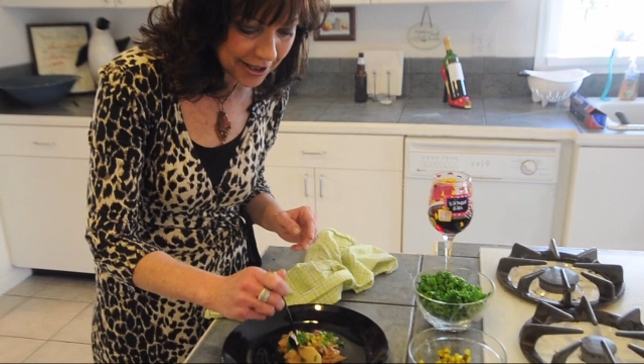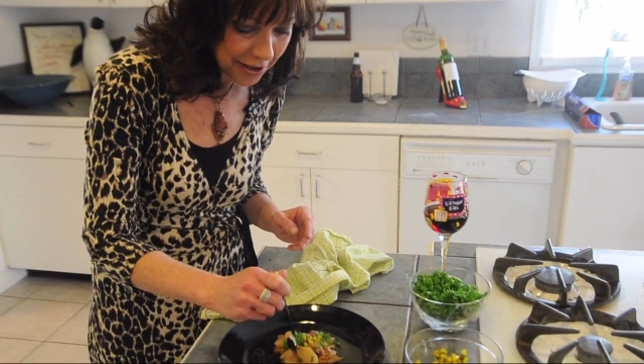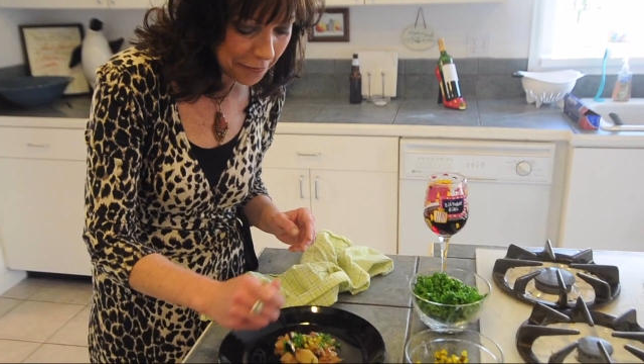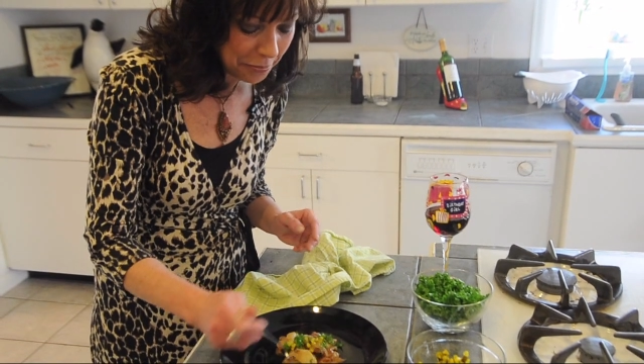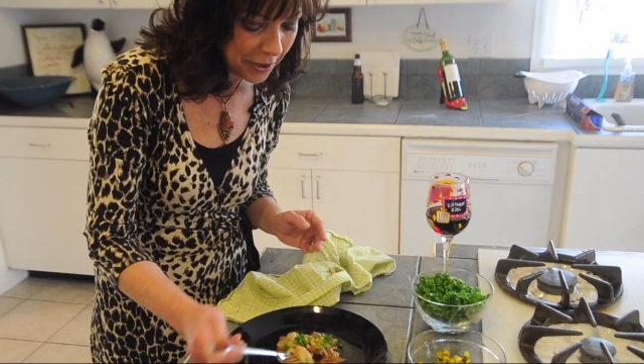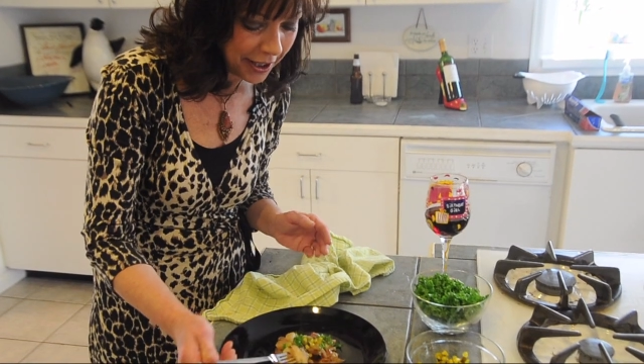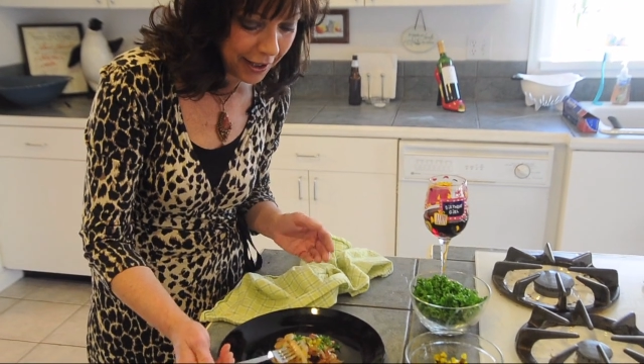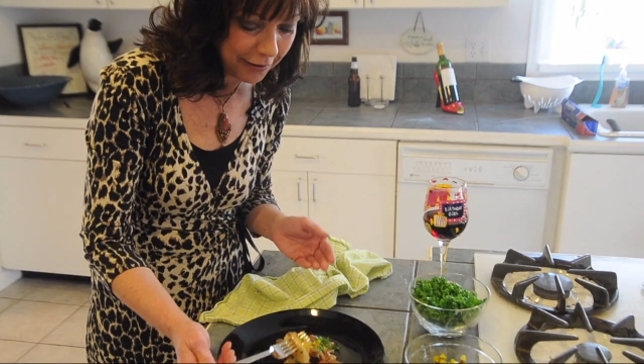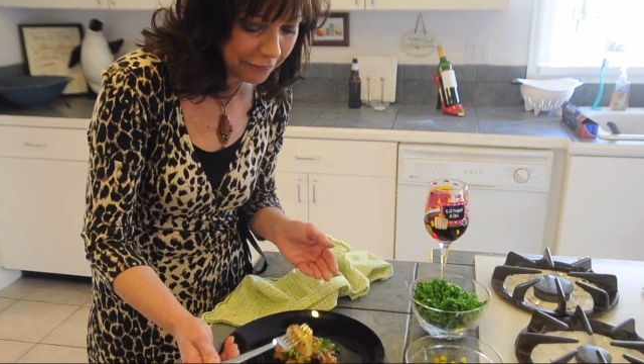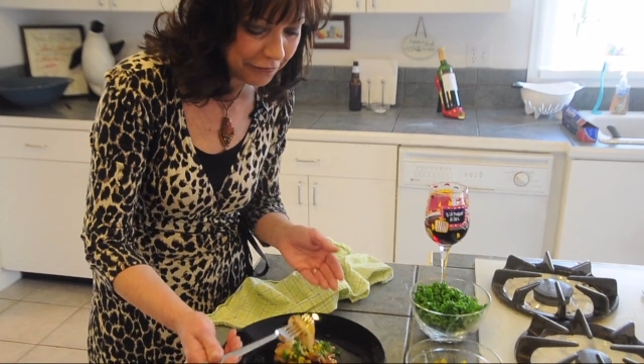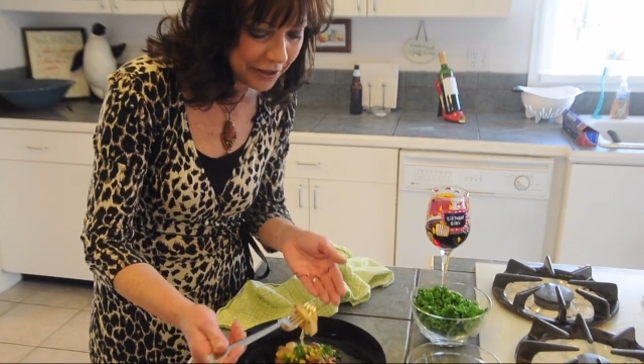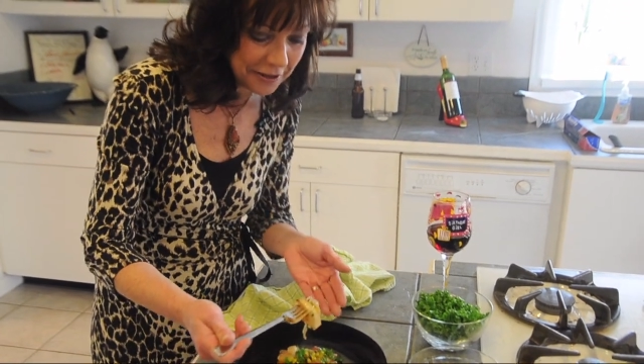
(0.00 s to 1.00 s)
and the
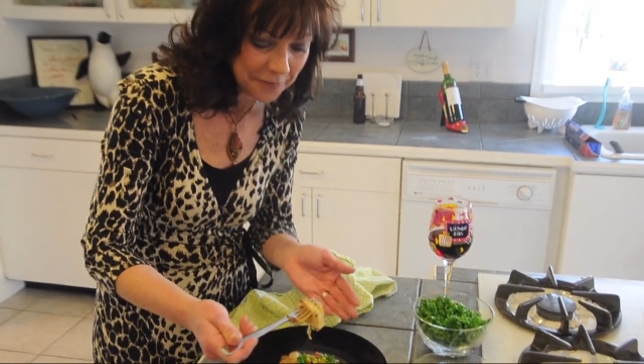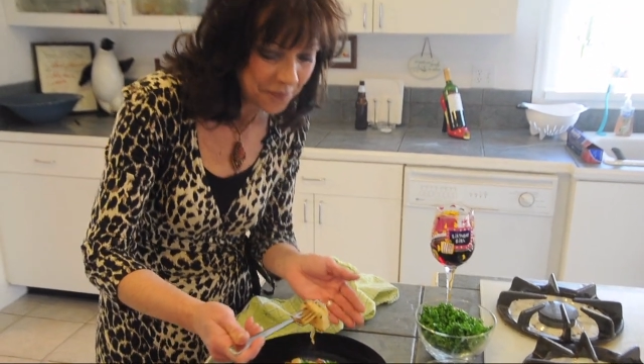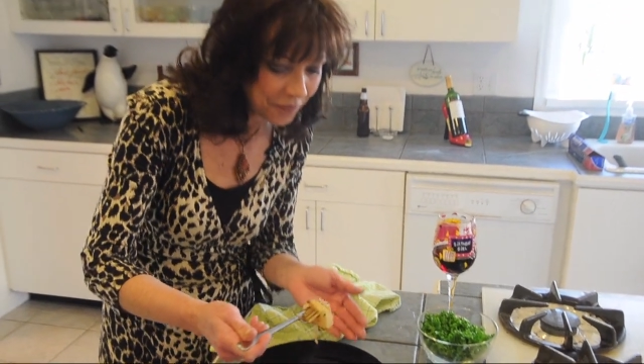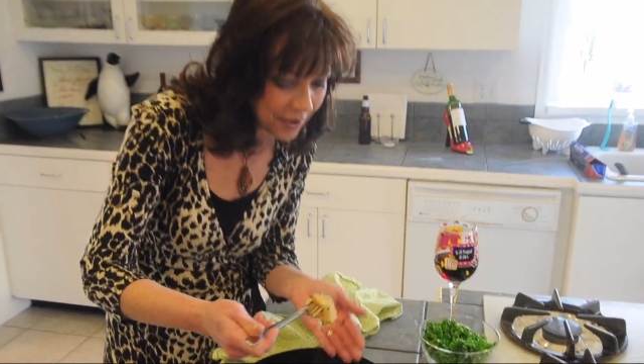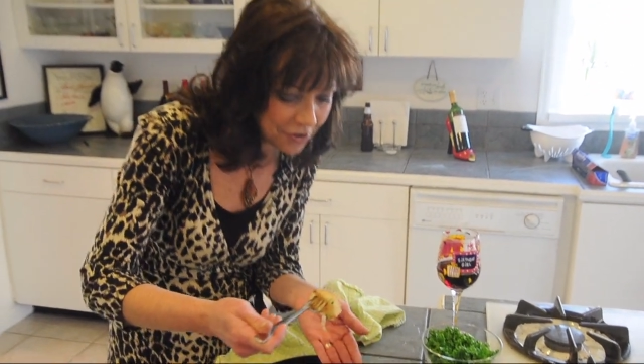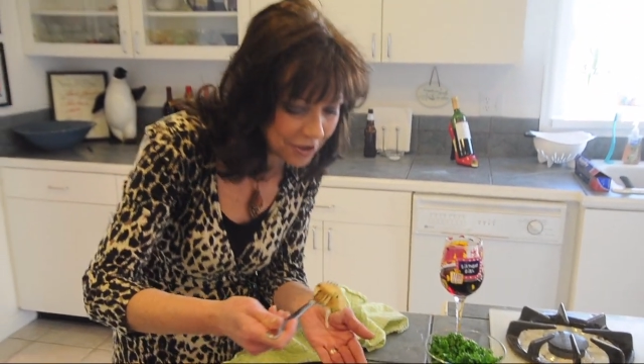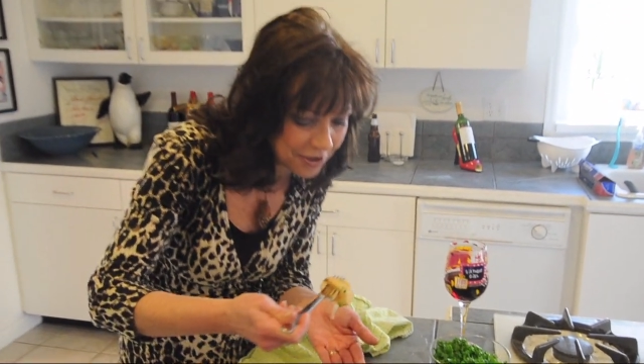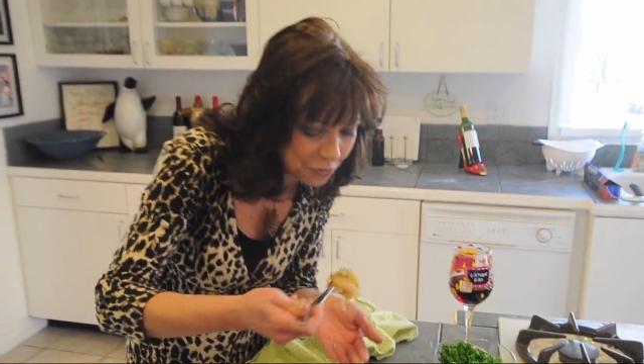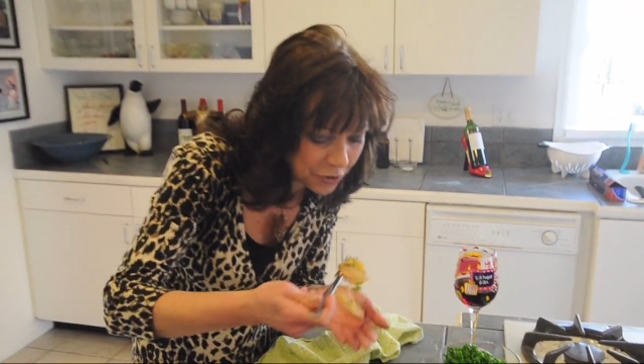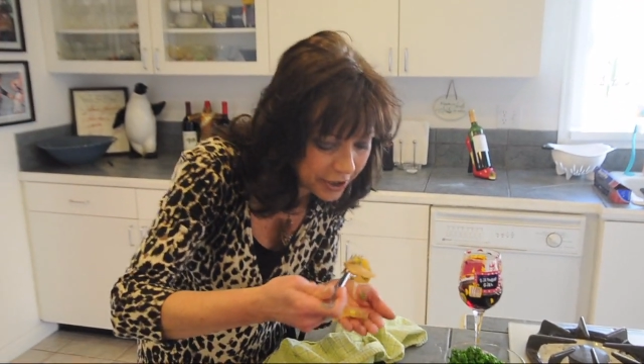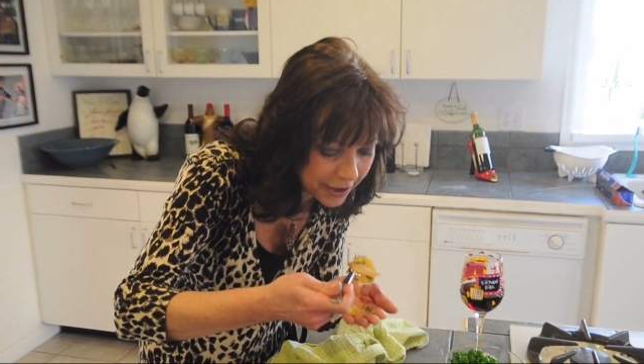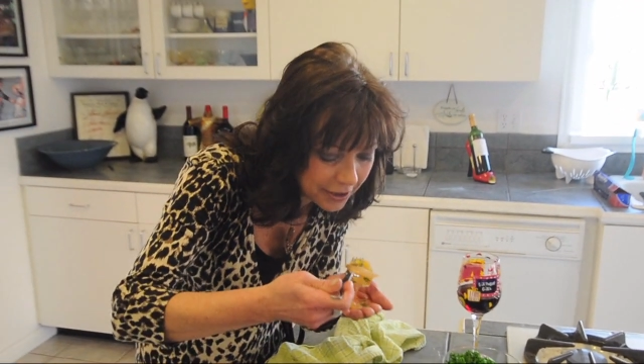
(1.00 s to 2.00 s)
beef and just
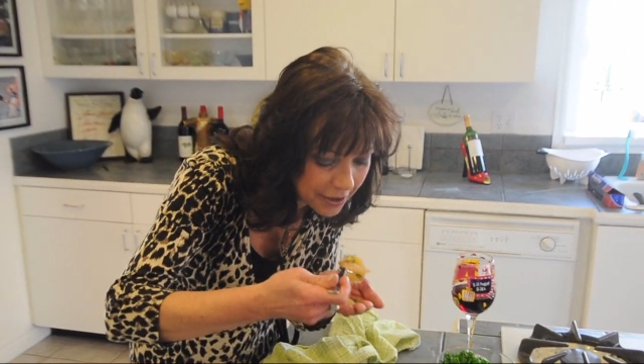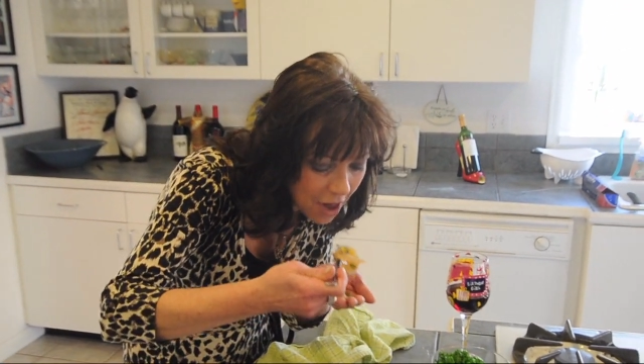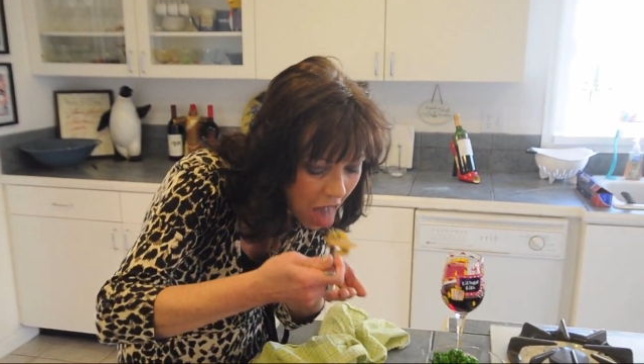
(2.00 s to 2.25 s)
weird.